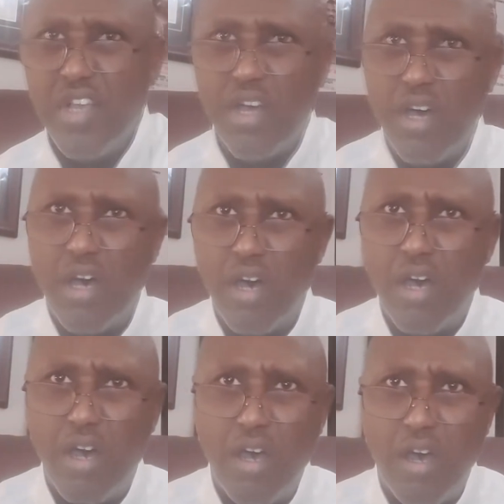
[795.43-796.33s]
Uh,
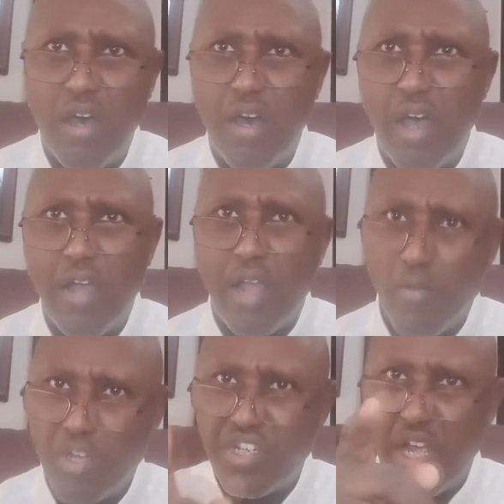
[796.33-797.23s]
uh, uh. I,
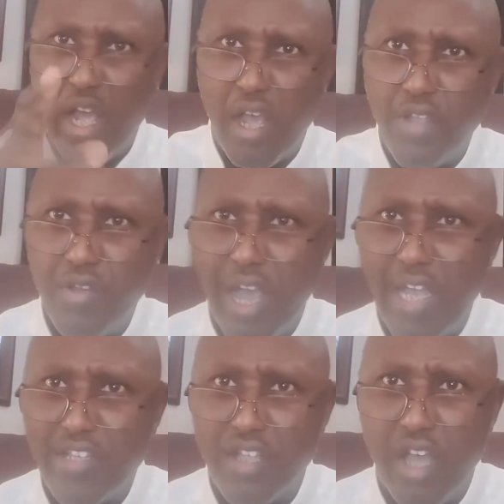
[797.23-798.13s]
I, wish uh, you
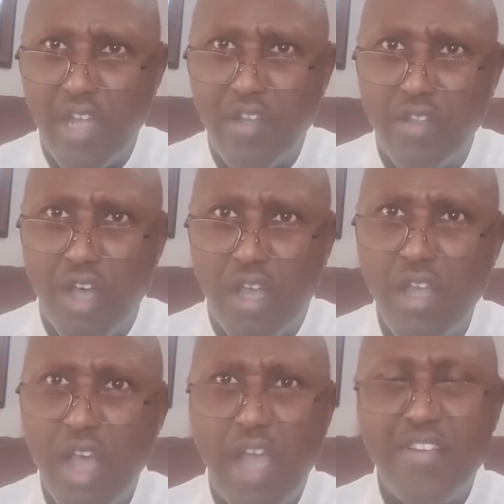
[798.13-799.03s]
guys good luck.
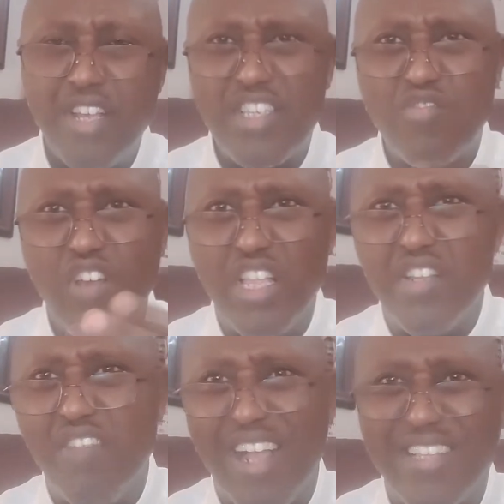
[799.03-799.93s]
I, this is really
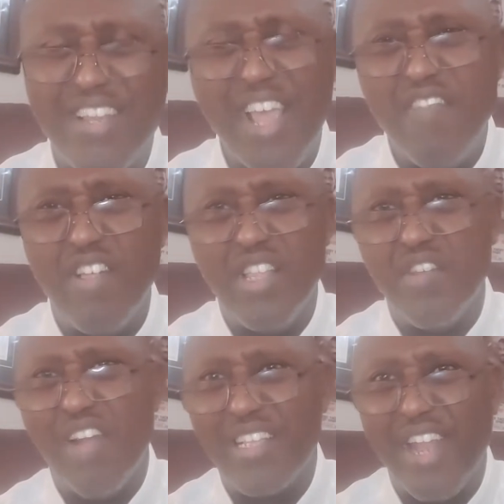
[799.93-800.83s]
directed. It ain't really
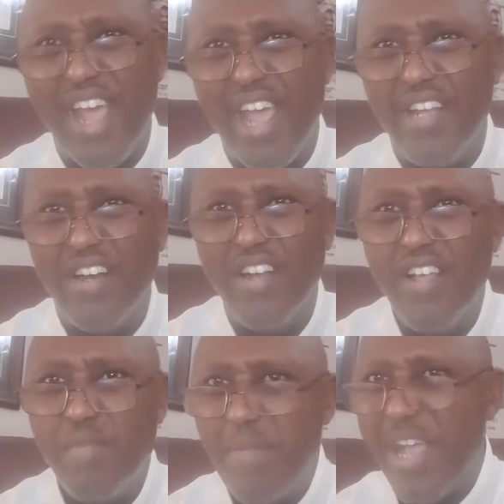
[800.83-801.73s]
directed at Edgar.
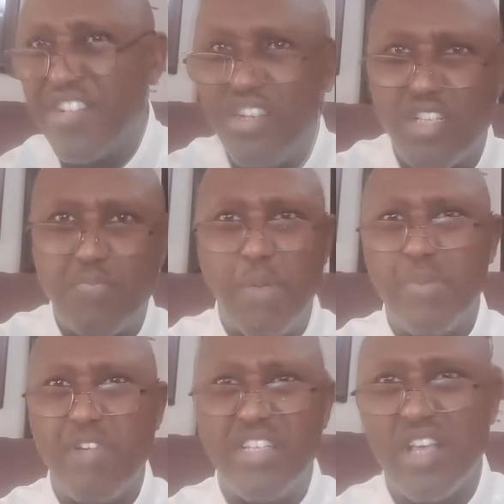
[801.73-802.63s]
Maybe I should just
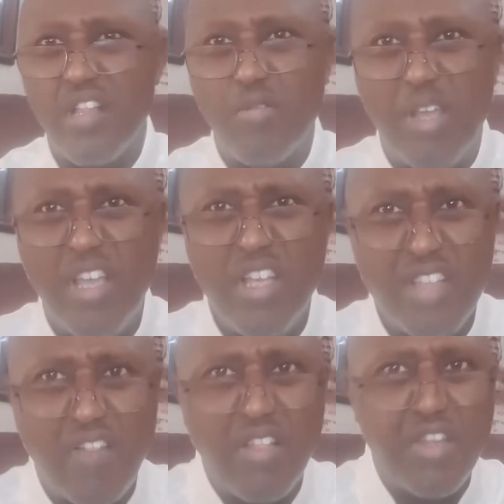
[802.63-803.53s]
pump the brakes out a little
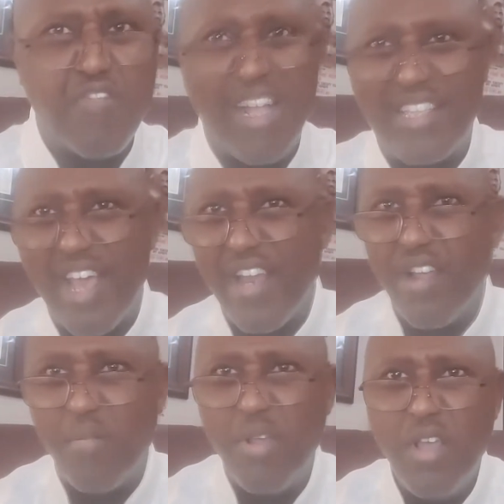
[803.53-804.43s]
bit. Not really directed at
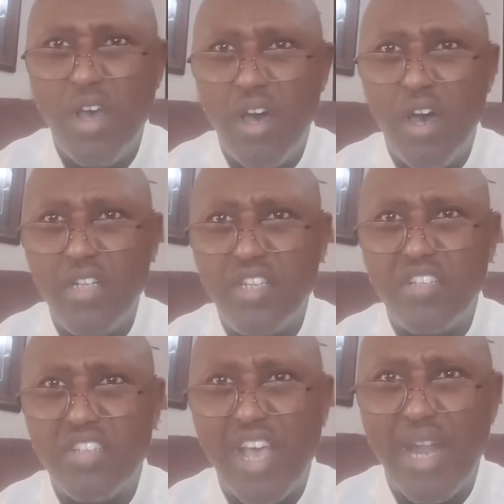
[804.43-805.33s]
him. Uh, it's
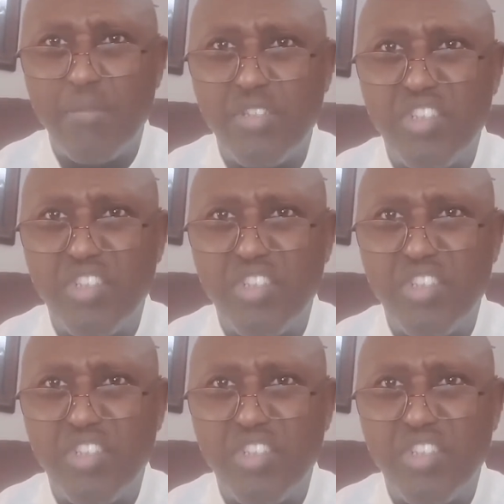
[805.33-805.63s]
just that I'm